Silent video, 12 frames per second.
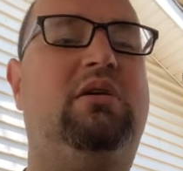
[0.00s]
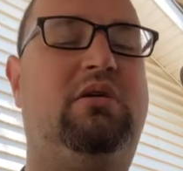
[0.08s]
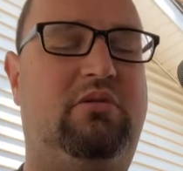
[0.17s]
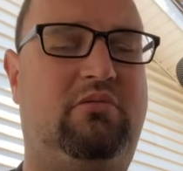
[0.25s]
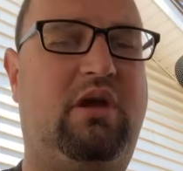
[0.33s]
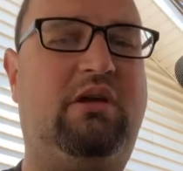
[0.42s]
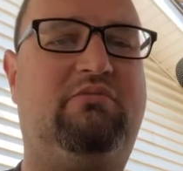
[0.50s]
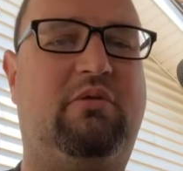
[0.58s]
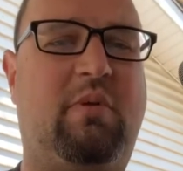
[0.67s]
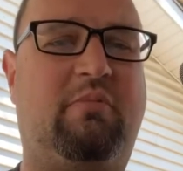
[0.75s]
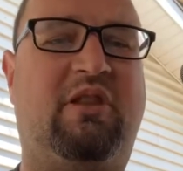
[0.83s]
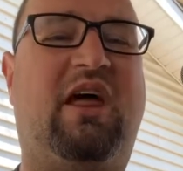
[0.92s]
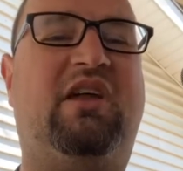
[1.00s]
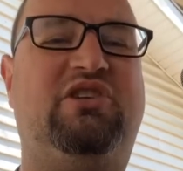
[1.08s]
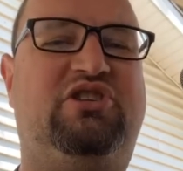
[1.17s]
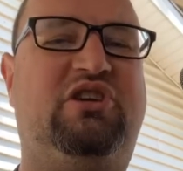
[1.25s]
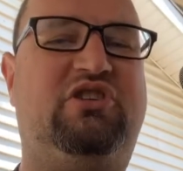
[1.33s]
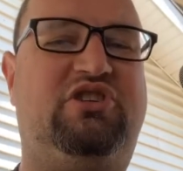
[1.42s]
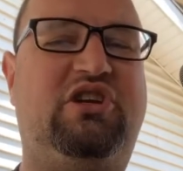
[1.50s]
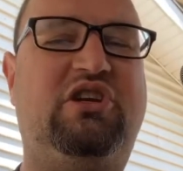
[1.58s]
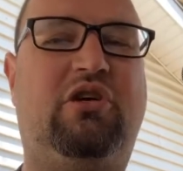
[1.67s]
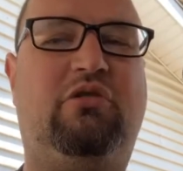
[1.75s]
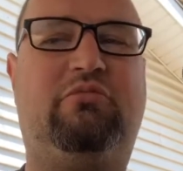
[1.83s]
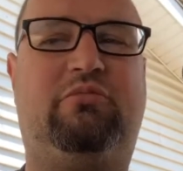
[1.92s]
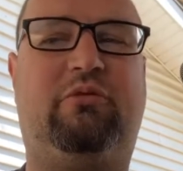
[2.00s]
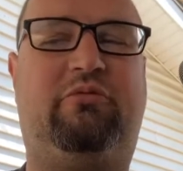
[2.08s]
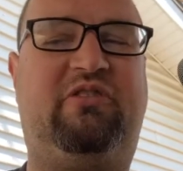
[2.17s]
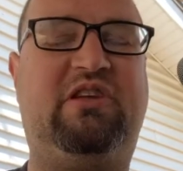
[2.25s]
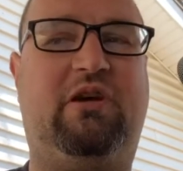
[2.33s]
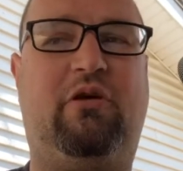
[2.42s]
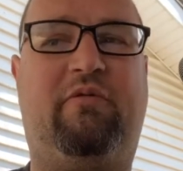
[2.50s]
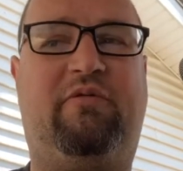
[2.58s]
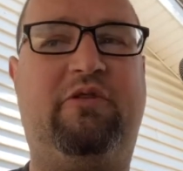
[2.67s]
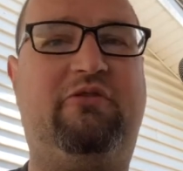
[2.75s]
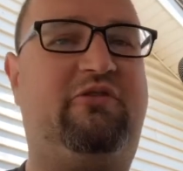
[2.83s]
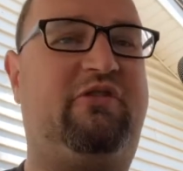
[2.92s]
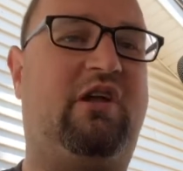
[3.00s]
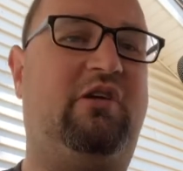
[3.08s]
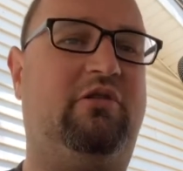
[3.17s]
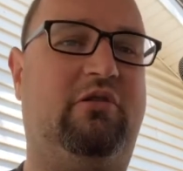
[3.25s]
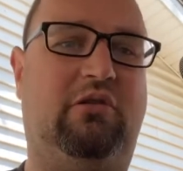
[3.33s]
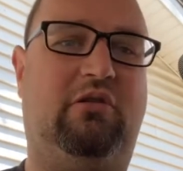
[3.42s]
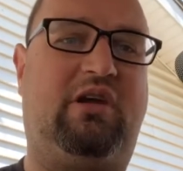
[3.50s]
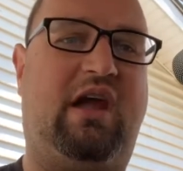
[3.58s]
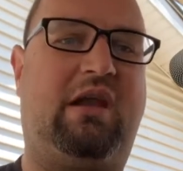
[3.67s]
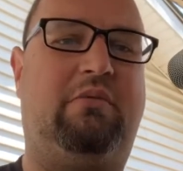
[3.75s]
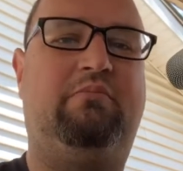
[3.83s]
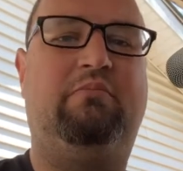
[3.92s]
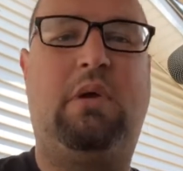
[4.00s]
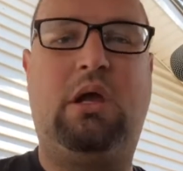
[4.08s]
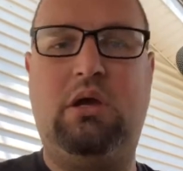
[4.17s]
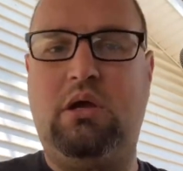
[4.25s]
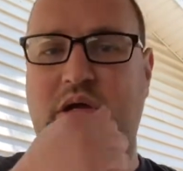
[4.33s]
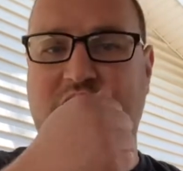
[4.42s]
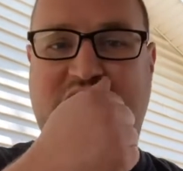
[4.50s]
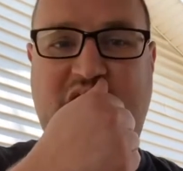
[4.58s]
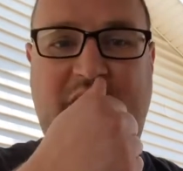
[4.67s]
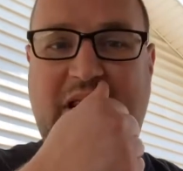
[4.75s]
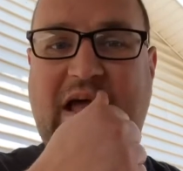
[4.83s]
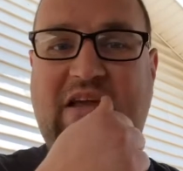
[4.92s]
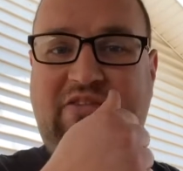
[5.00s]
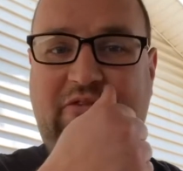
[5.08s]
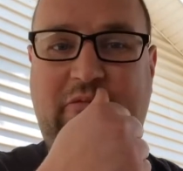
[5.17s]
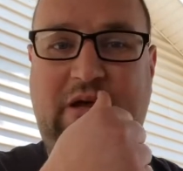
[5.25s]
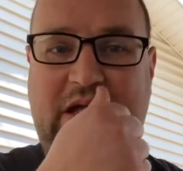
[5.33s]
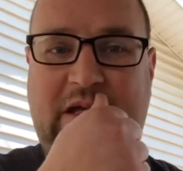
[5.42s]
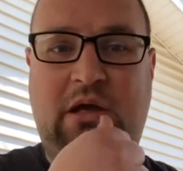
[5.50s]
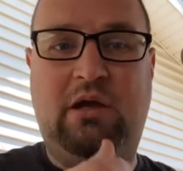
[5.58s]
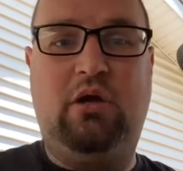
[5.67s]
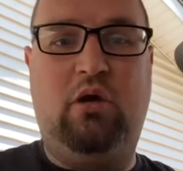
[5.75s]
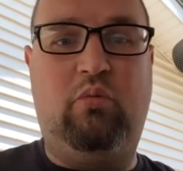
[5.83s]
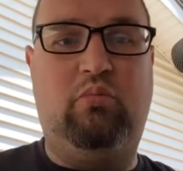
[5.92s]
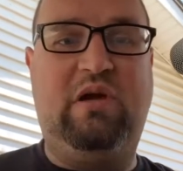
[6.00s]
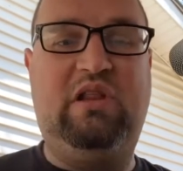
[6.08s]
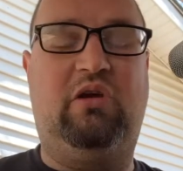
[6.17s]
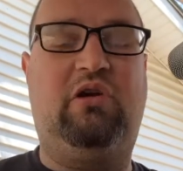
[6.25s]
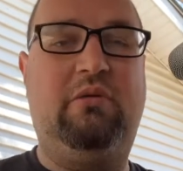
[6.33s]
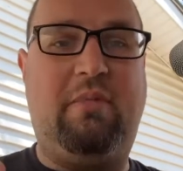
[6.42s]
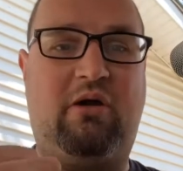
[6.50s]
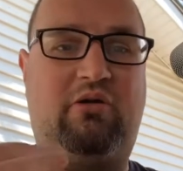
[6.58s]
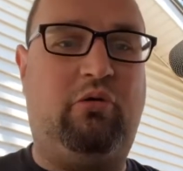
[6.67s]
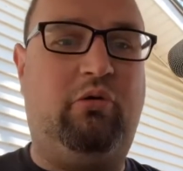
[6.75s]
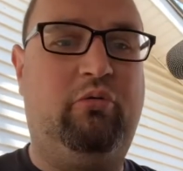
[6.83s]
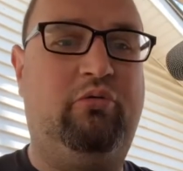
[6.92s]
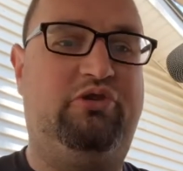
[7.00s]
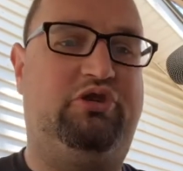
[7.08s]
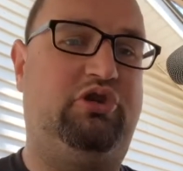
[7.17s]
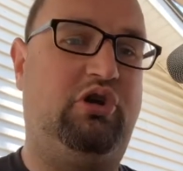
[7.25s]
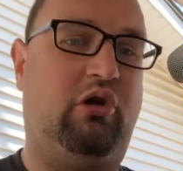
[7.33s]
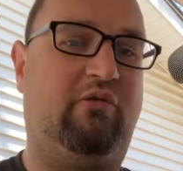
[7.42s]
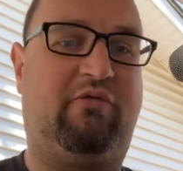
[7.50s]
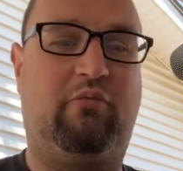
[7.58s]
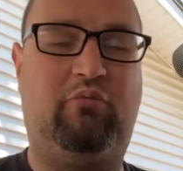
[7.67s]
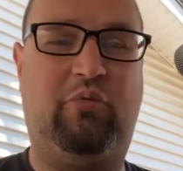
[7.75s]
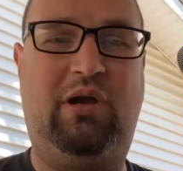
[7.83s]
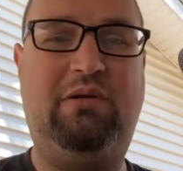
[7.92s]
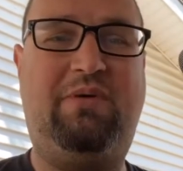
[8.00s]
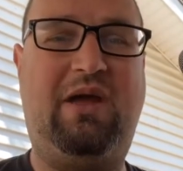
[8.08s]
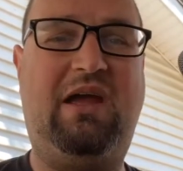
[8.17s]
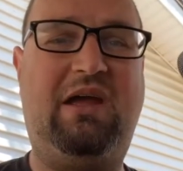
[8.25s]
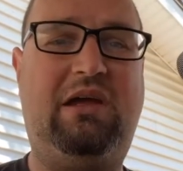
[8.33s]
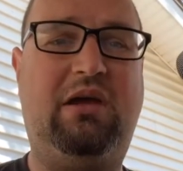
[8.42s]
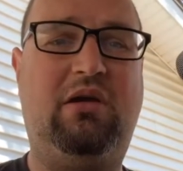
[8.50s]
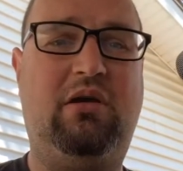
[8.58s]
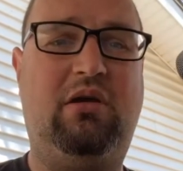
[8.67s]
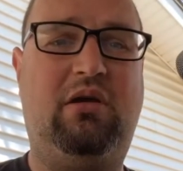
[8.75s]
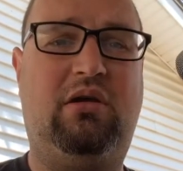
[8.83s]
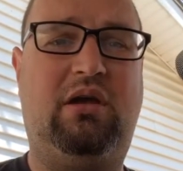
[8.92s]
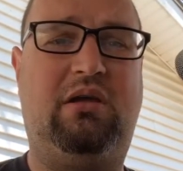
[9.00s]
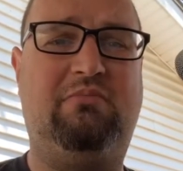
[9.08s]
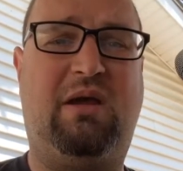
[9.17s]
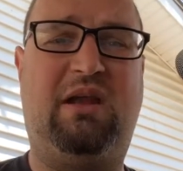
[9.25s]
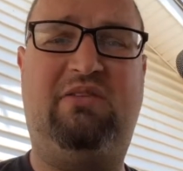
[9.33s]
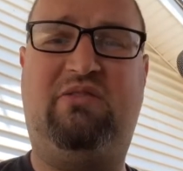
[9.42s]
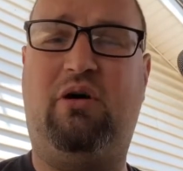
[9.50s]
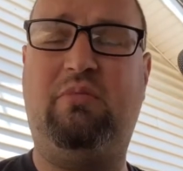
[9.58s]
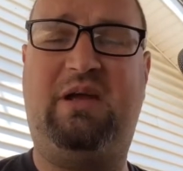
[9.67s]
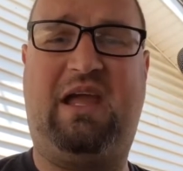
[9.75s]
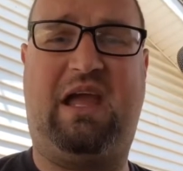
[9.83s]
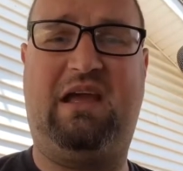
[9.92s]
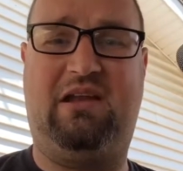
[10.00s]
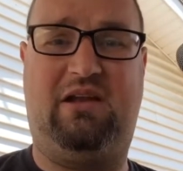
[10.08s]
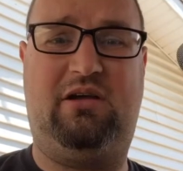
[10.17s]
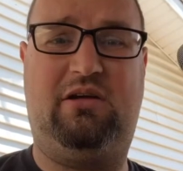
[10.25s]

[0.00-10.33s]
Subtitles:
Okay, remember that. Gioacchino Rossini. Hopefully you just got a good look at him. So last week, we learned about Old Joe from Winnipeg in Manitoba, Canada.